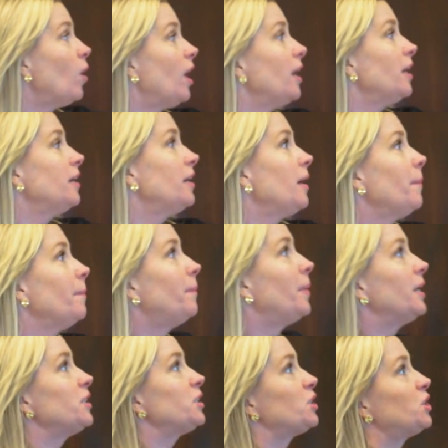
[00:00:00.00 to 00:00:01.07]
one,
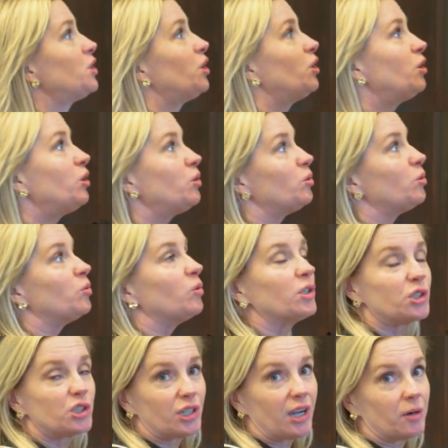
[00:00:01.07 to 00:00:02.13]
but two
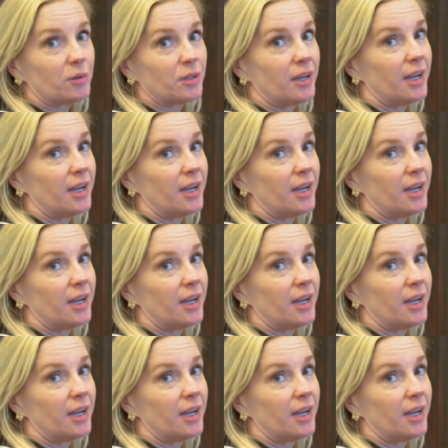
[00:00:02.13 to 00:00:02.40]
shower